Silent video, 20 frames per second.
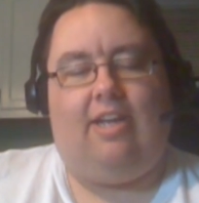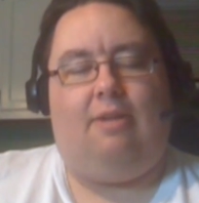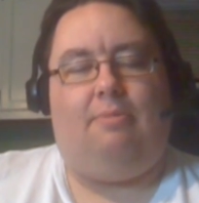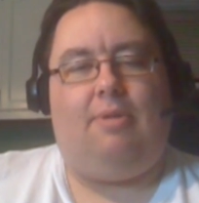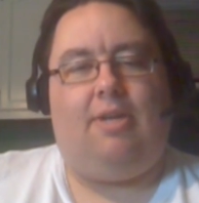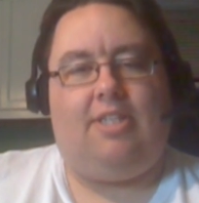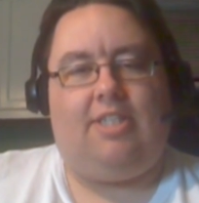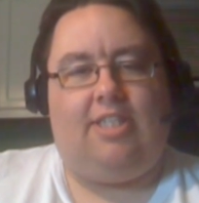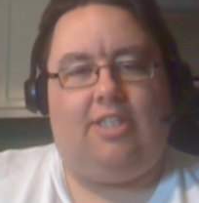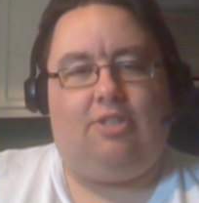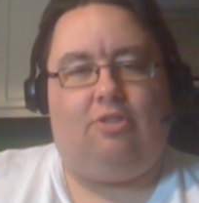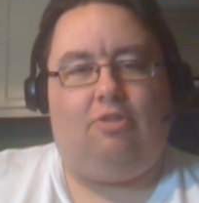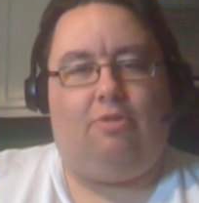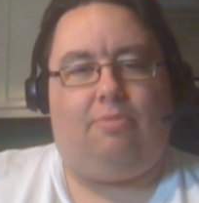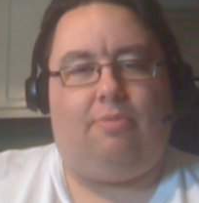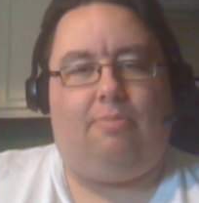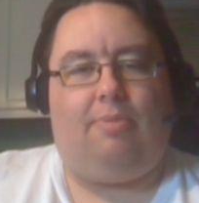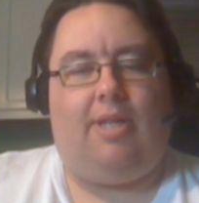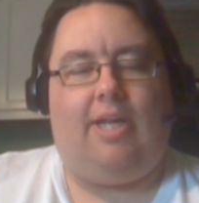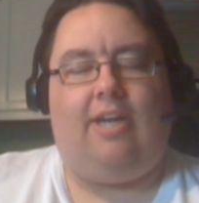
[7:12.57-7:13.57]
amongst this
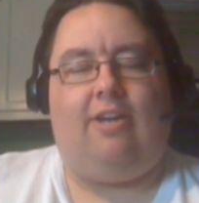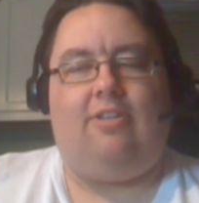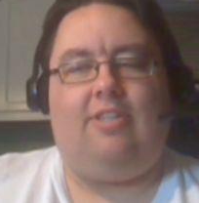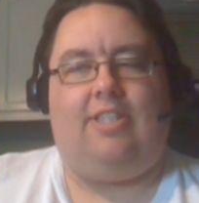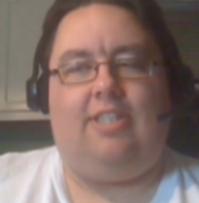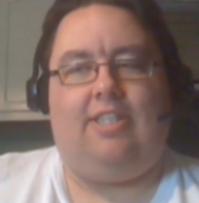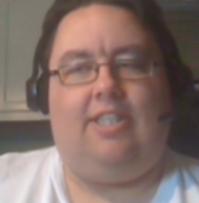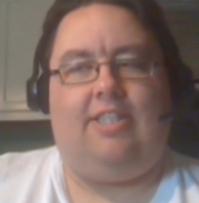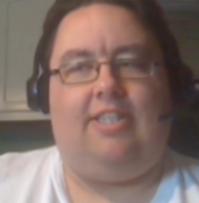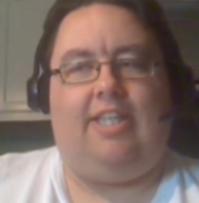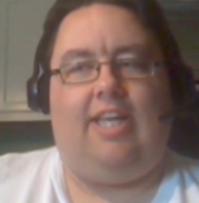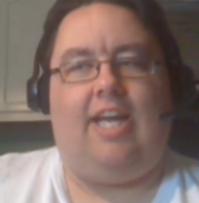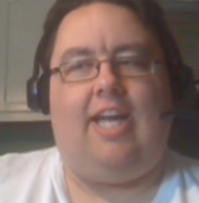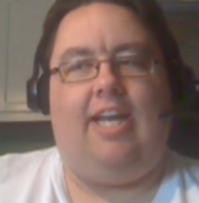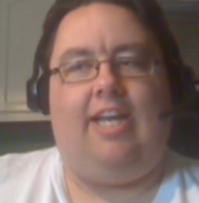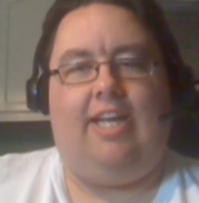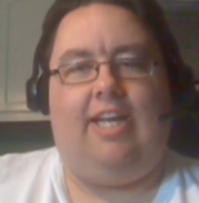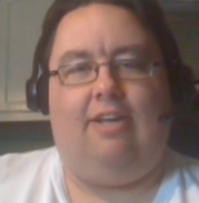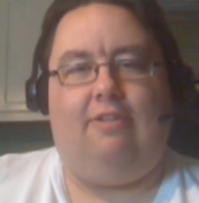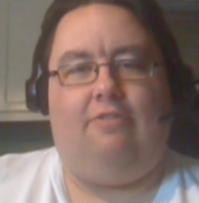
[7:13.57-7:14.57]
group of players is the
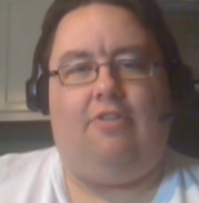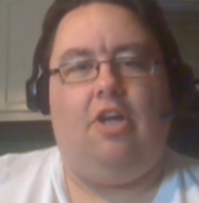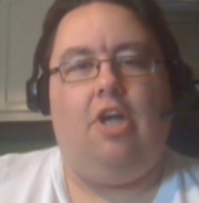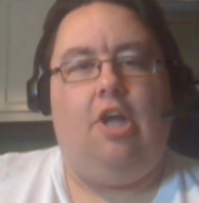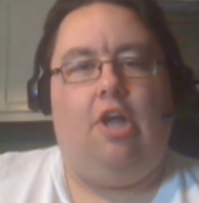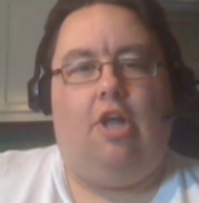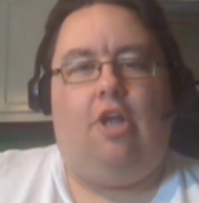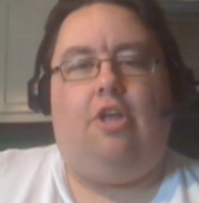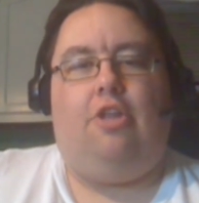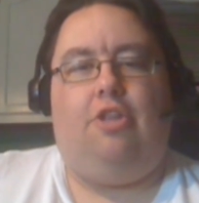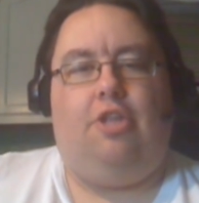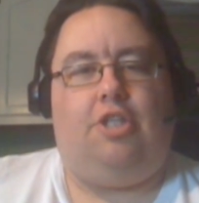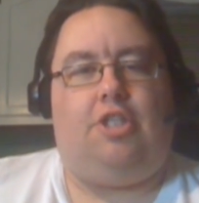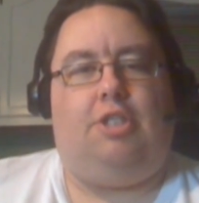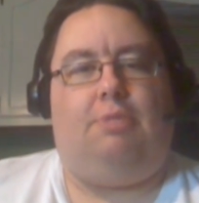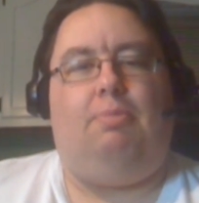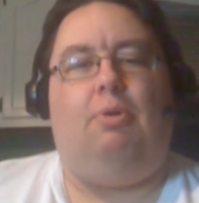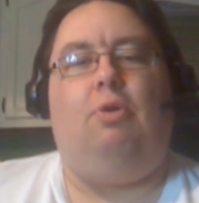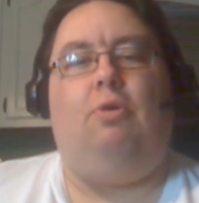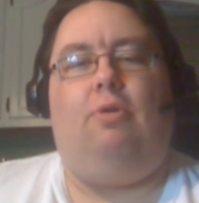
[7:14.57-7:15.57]
idea of the
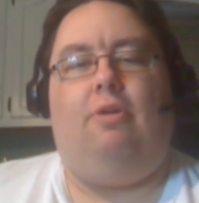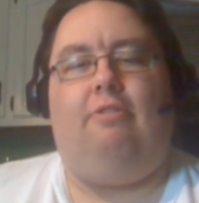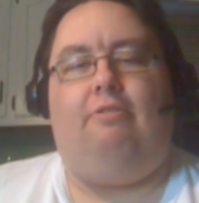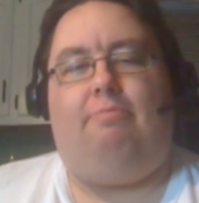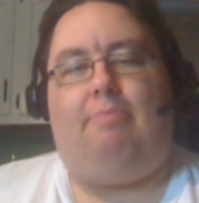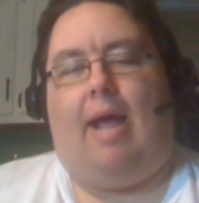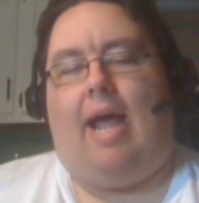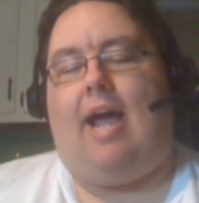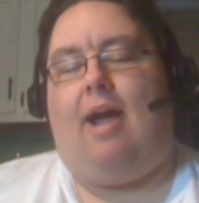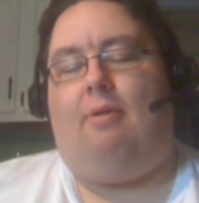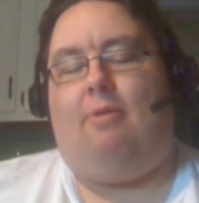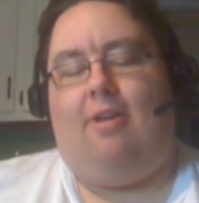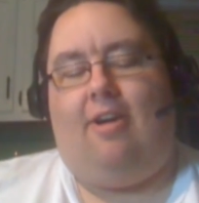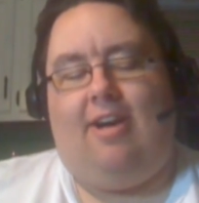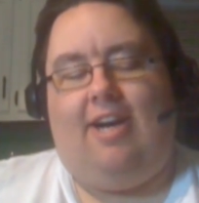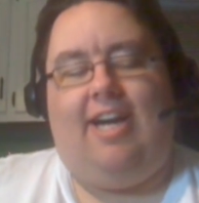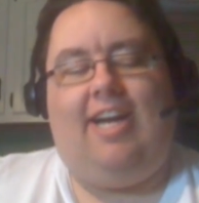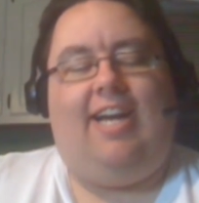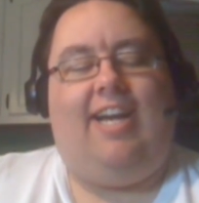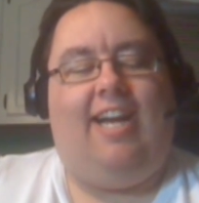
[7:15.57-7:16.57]
spoon of
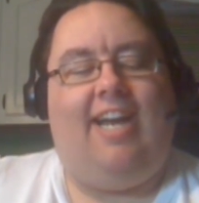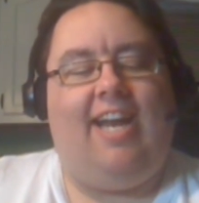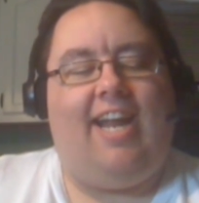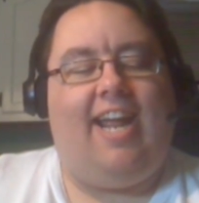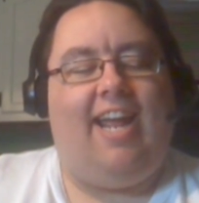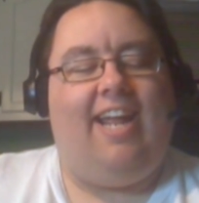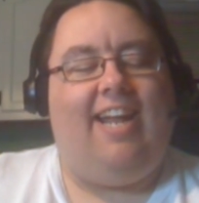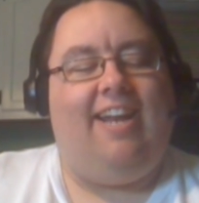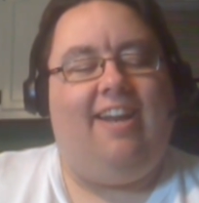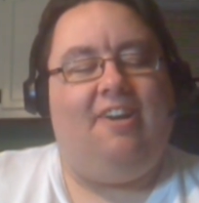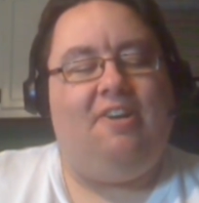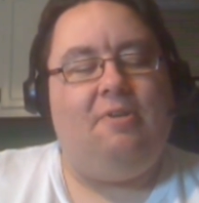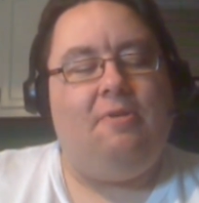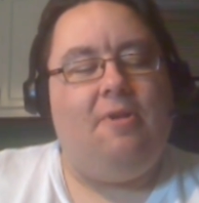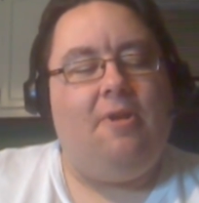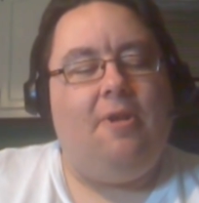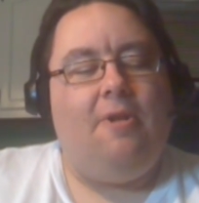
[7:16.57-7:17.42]
power, and